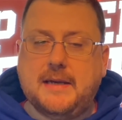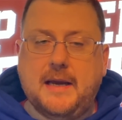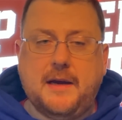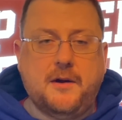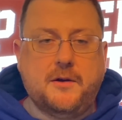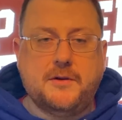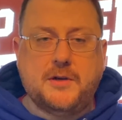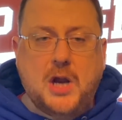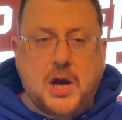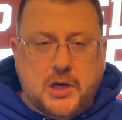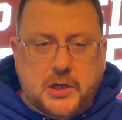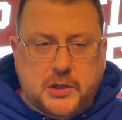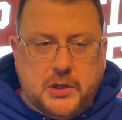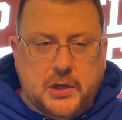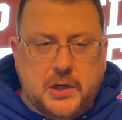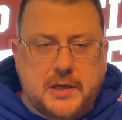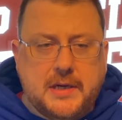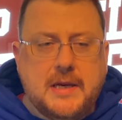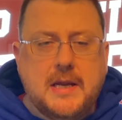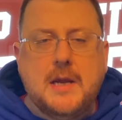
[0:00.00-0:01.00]
are not
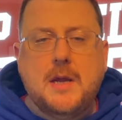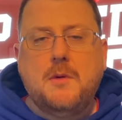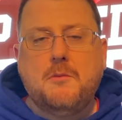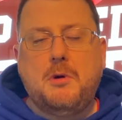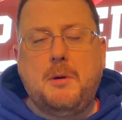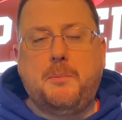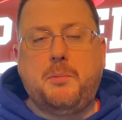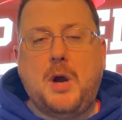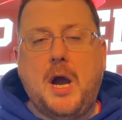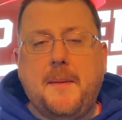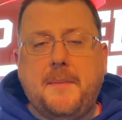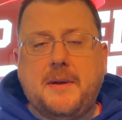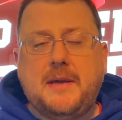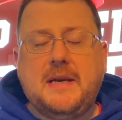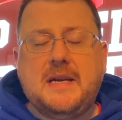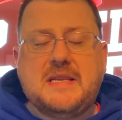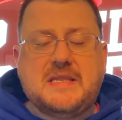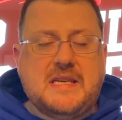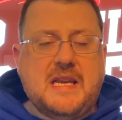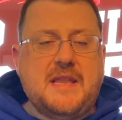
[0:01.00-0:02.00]
good. We're probably
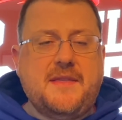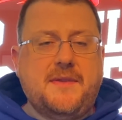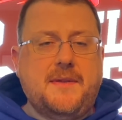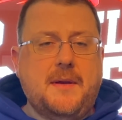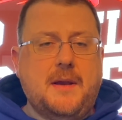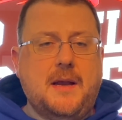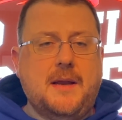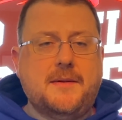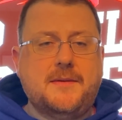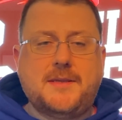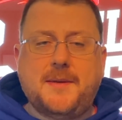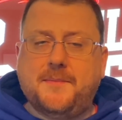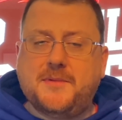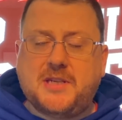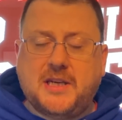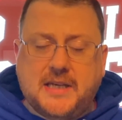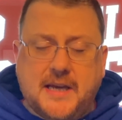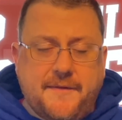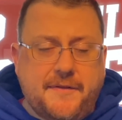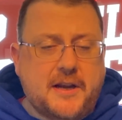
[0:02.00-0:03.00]
going to see some
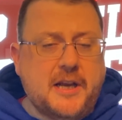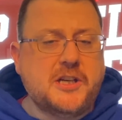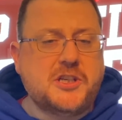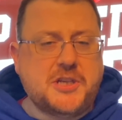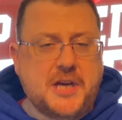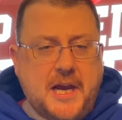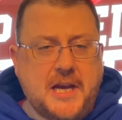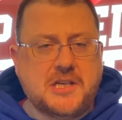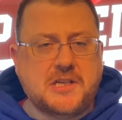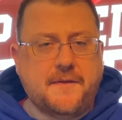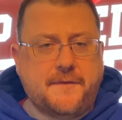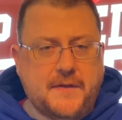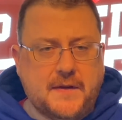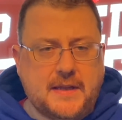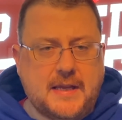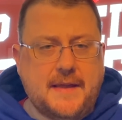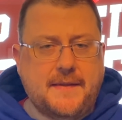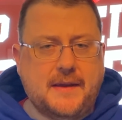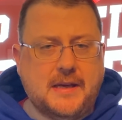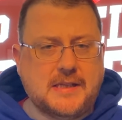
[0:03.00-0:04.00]
significant change in
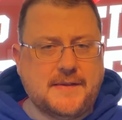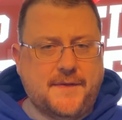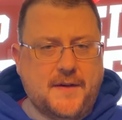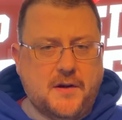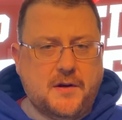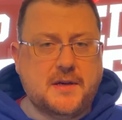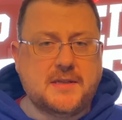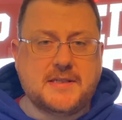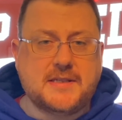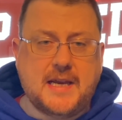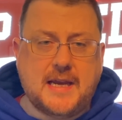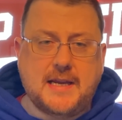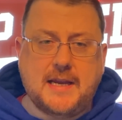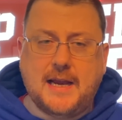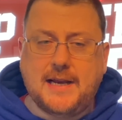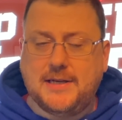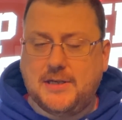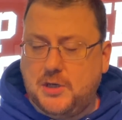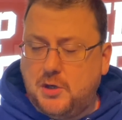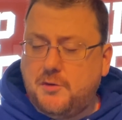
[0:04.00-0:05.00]
Philly, I think it's fair to say. I
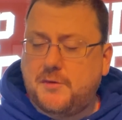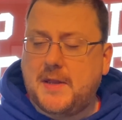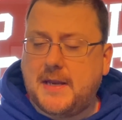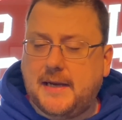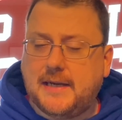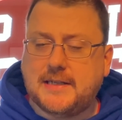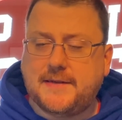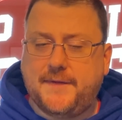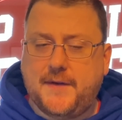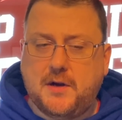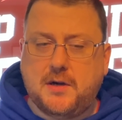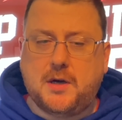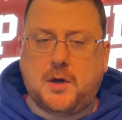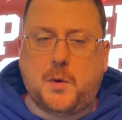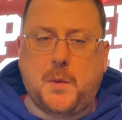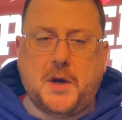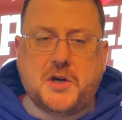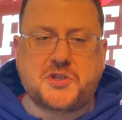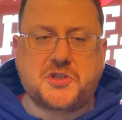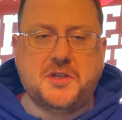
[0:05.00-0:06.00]
do think it's fair to
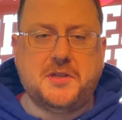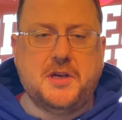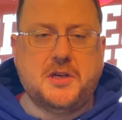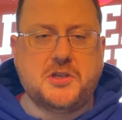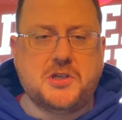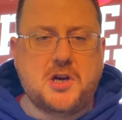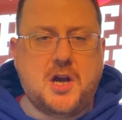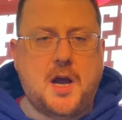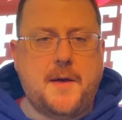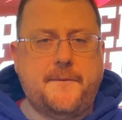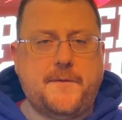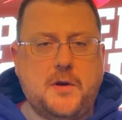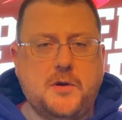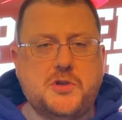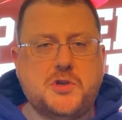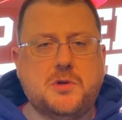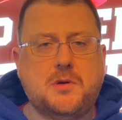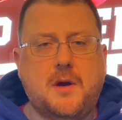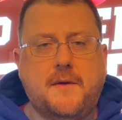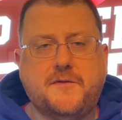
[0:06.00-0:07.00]
question the job
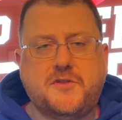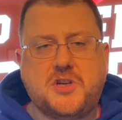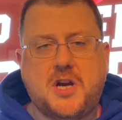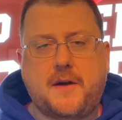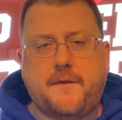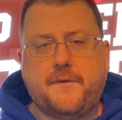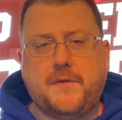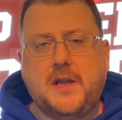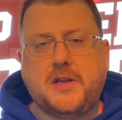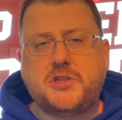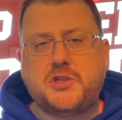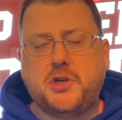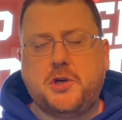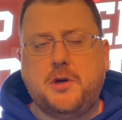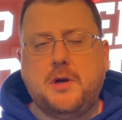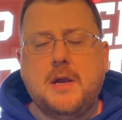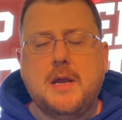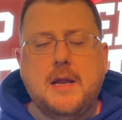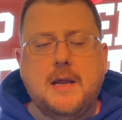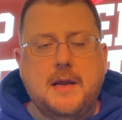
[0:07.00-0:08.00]
future of Chuck
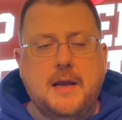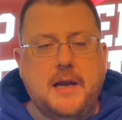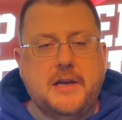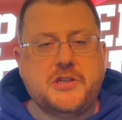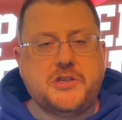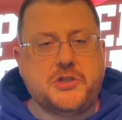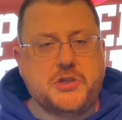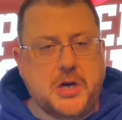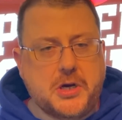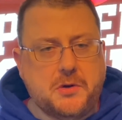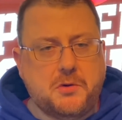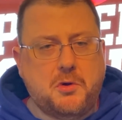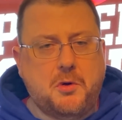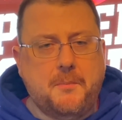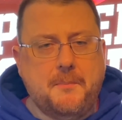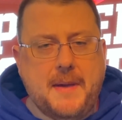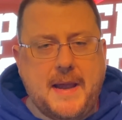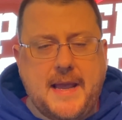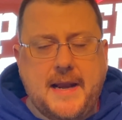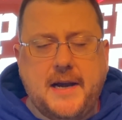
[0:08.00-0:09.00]
Fletcher as general
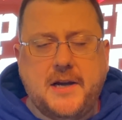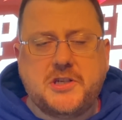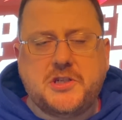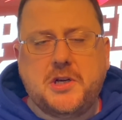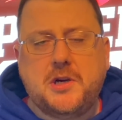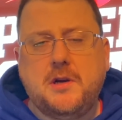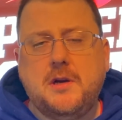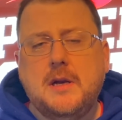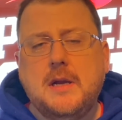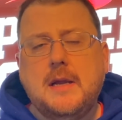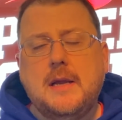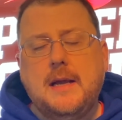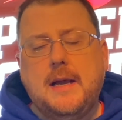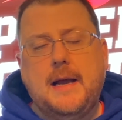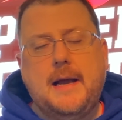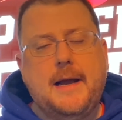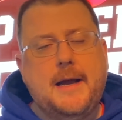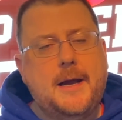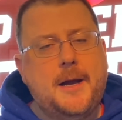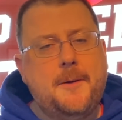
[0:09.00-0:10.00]
manager,
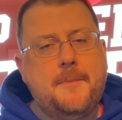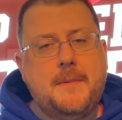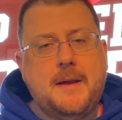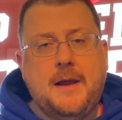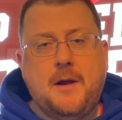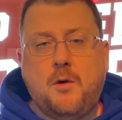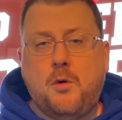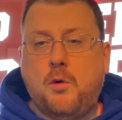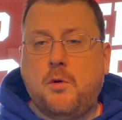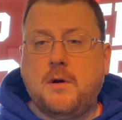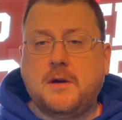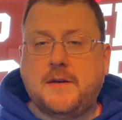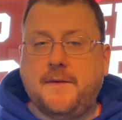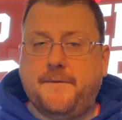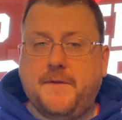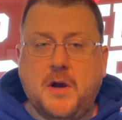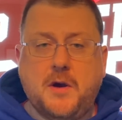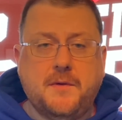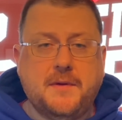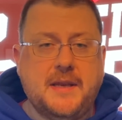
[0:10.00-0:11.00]
or at the
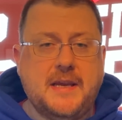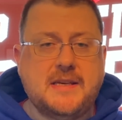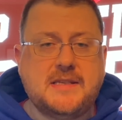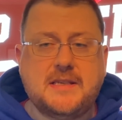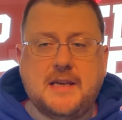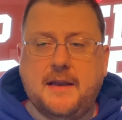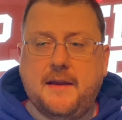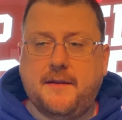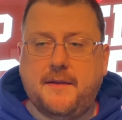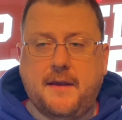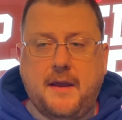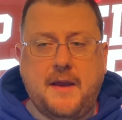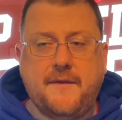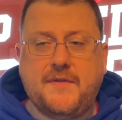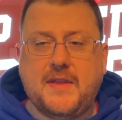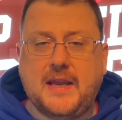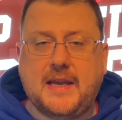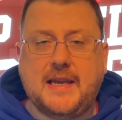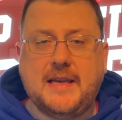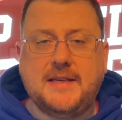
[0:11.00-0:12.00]
very least, if
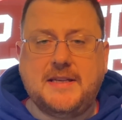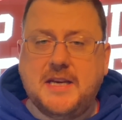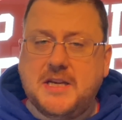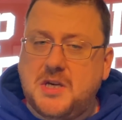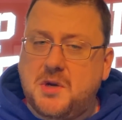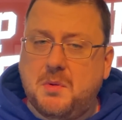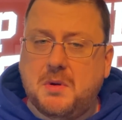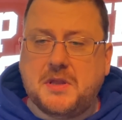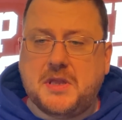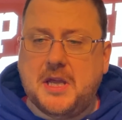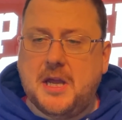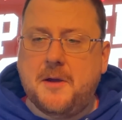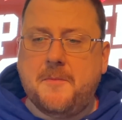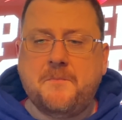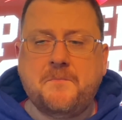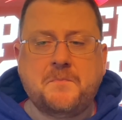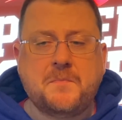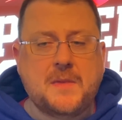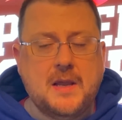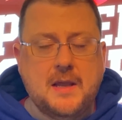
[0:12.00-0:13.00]
they continue with him,
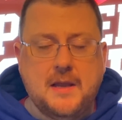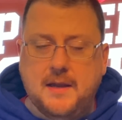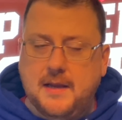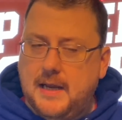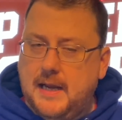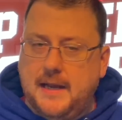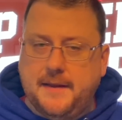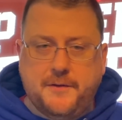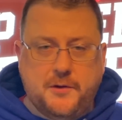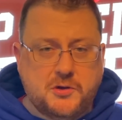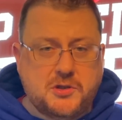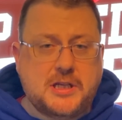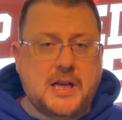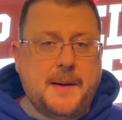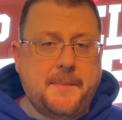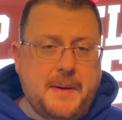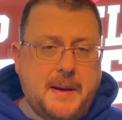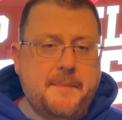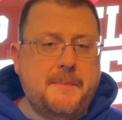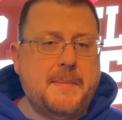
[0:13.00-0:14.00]
there's going to
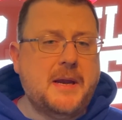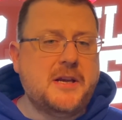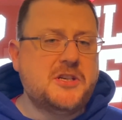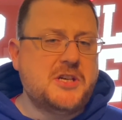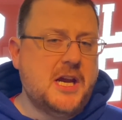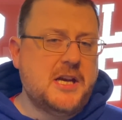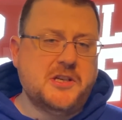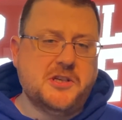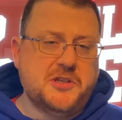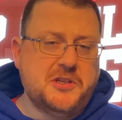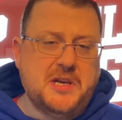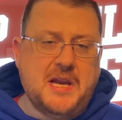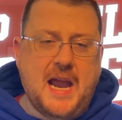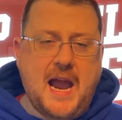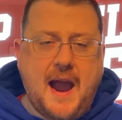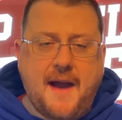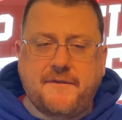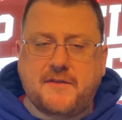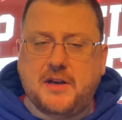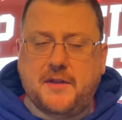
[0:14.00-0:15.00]
be big changes, you
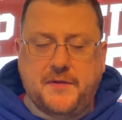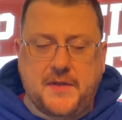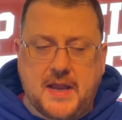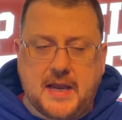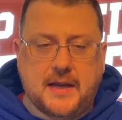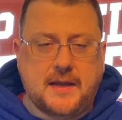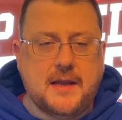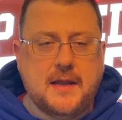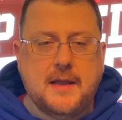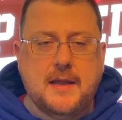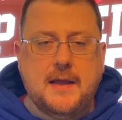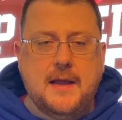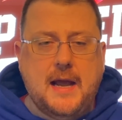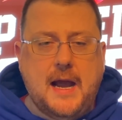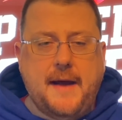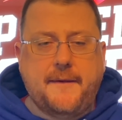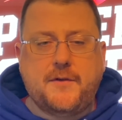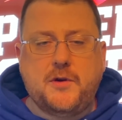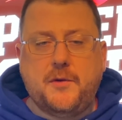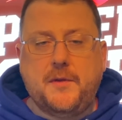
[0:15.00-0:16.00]
have to think,
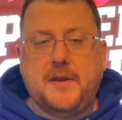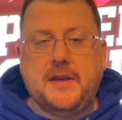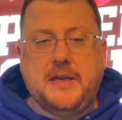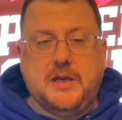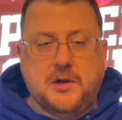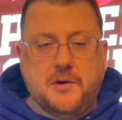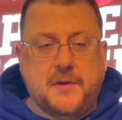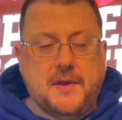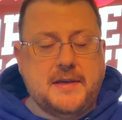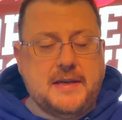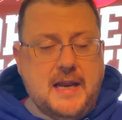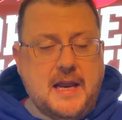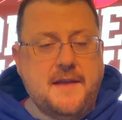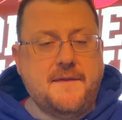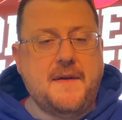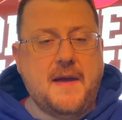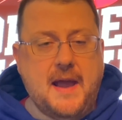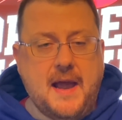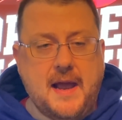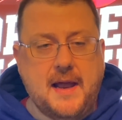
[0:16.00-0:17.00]
after the year that they've
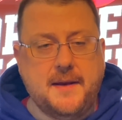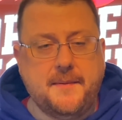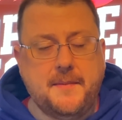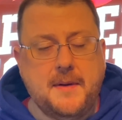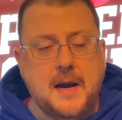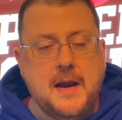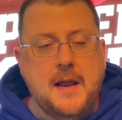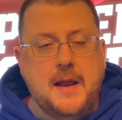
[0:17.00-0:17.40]
had.